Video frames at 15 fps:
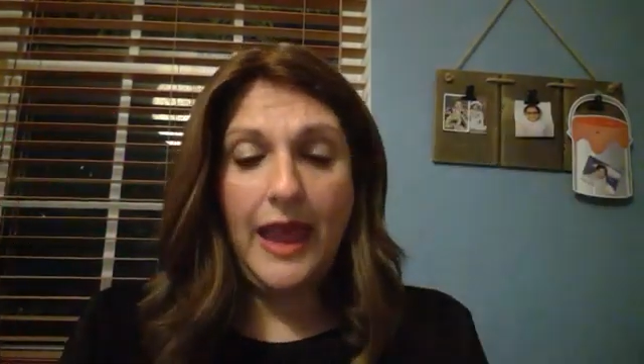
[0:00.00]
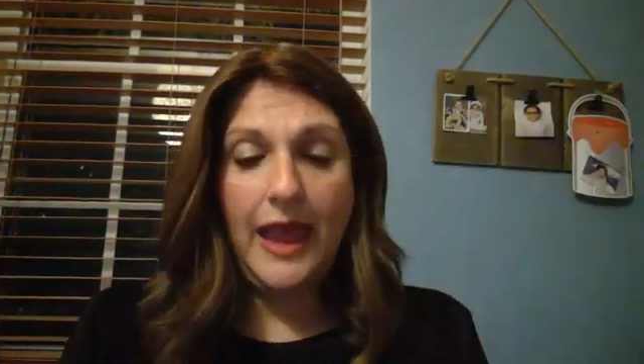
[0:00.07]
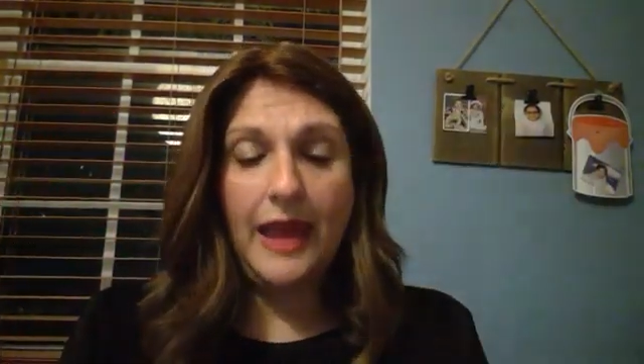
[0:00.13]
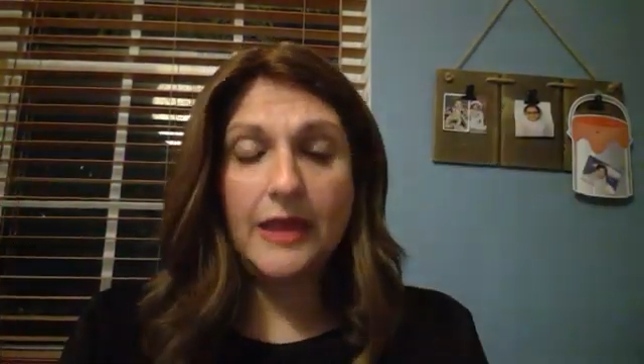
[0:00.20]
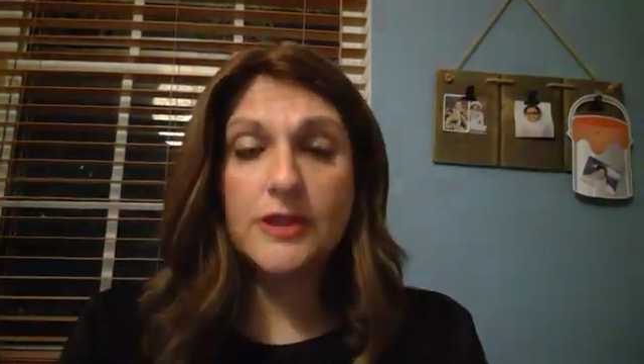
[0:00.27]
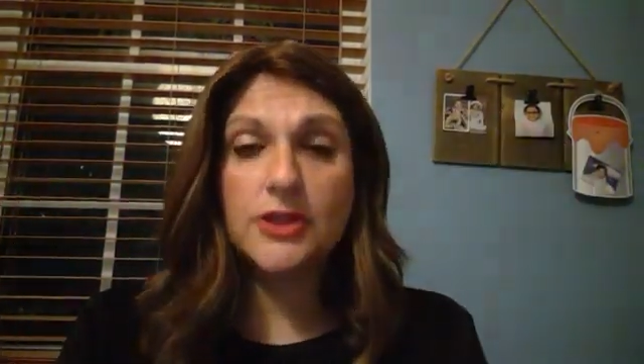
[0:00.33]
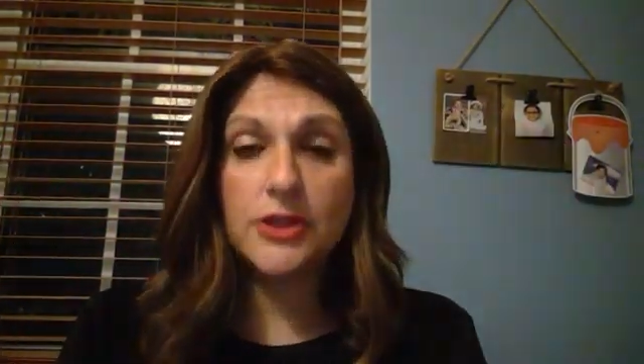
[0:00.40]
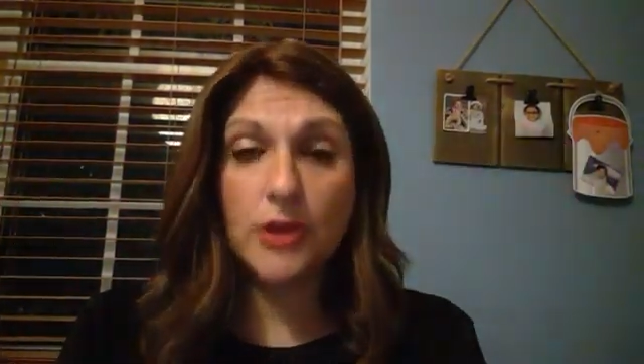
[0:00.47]

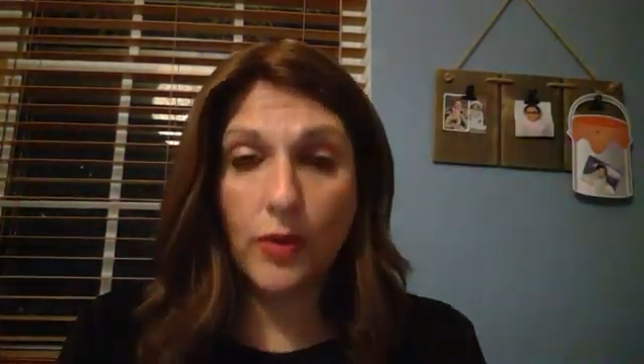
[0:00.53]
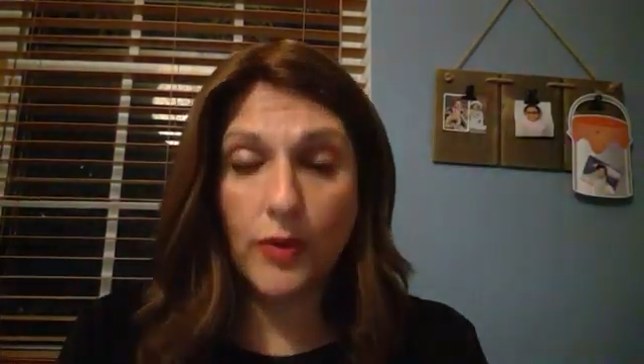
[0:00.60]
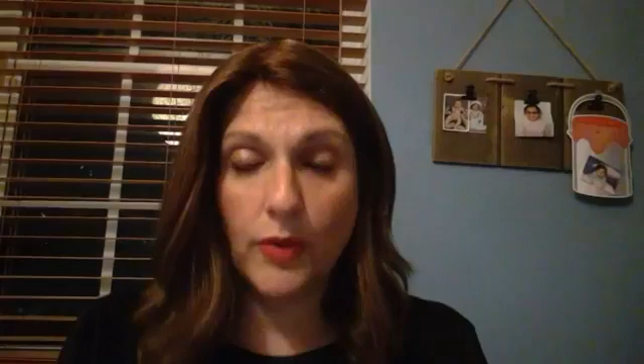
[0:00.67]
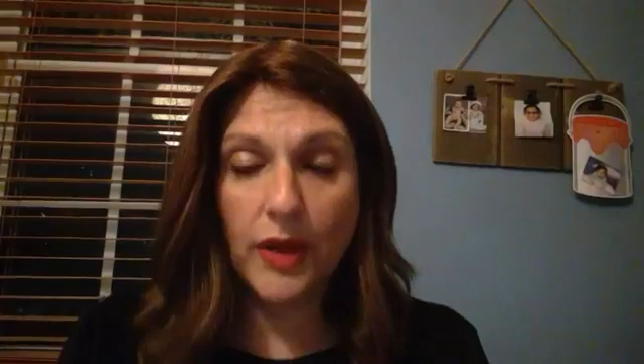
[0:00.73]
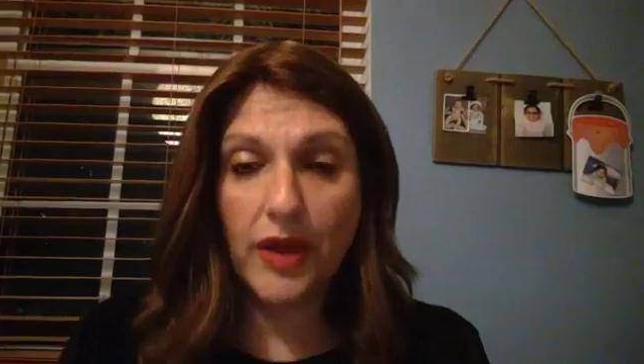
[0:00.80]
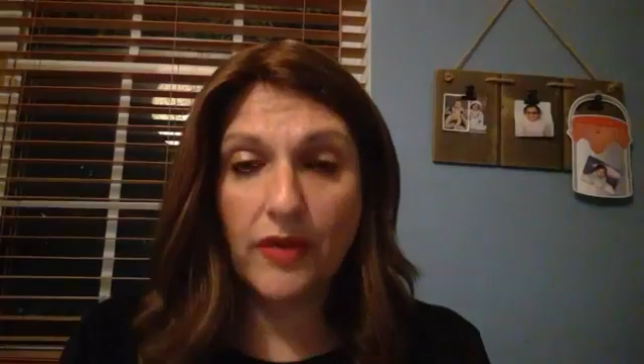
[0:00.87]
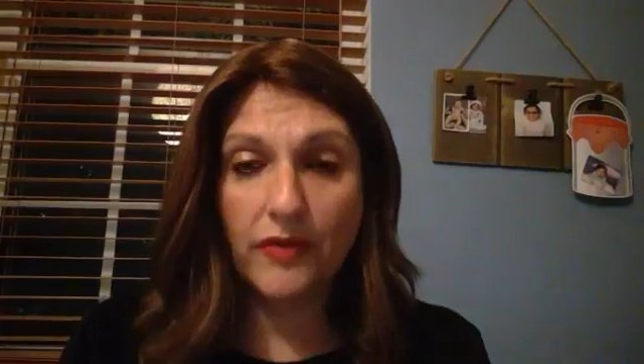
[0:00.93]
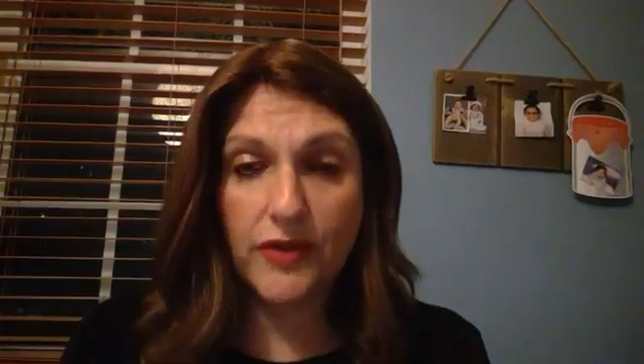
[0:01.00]
And
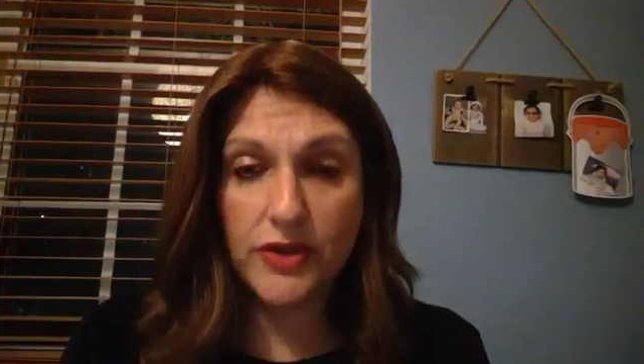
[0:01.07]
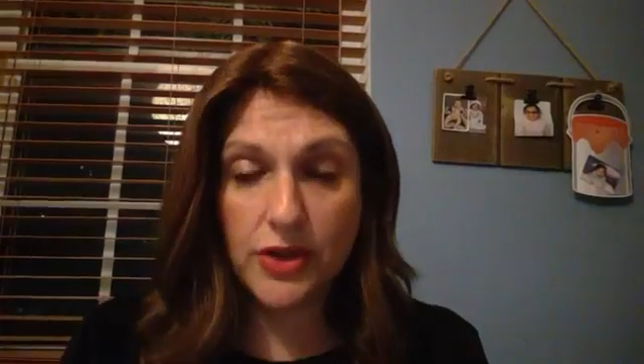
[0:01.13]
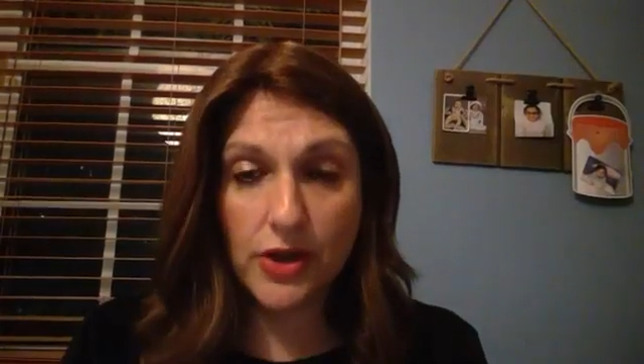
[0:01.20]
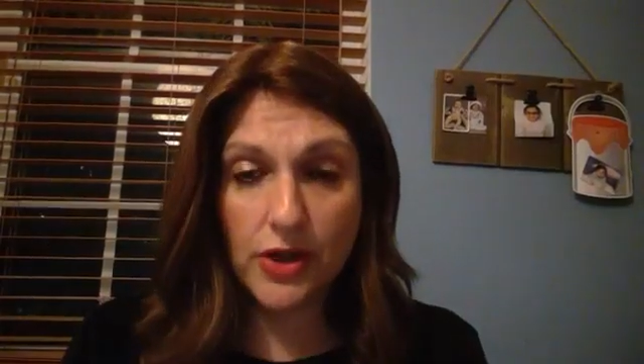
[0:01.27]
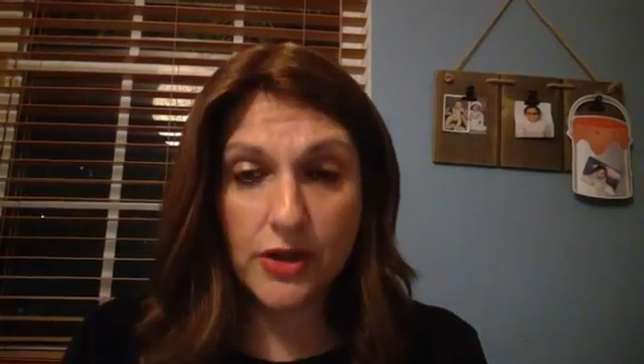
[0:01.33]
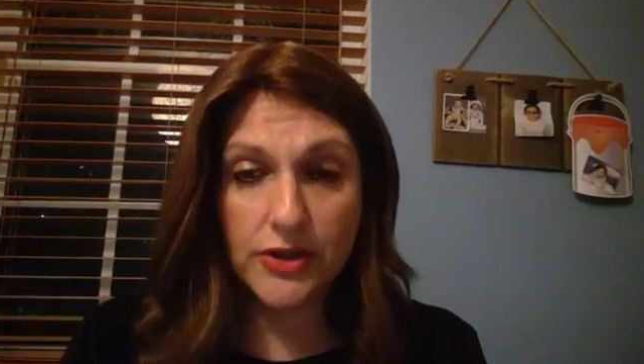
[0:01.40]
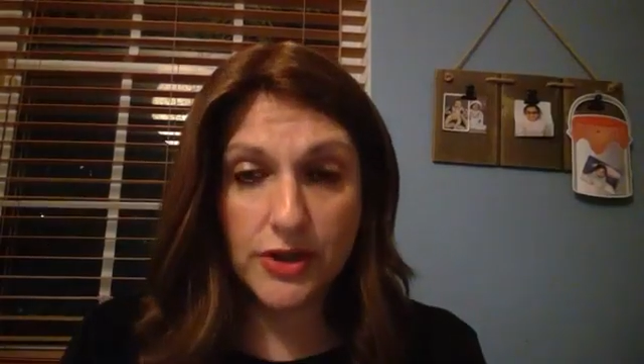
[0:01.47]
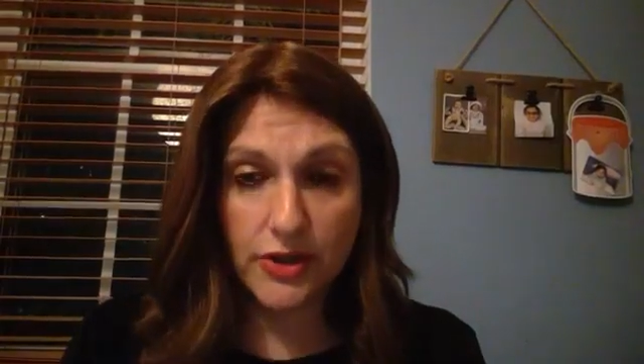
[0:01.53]
so if the
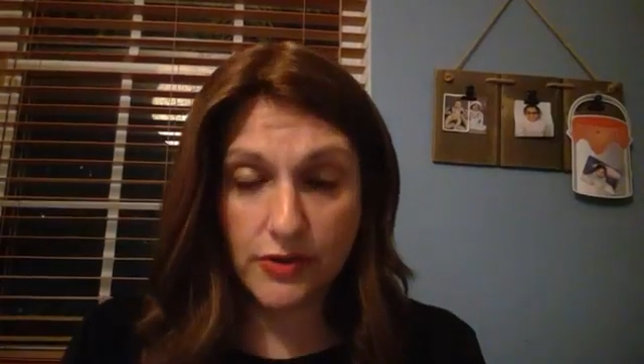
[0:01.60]
socks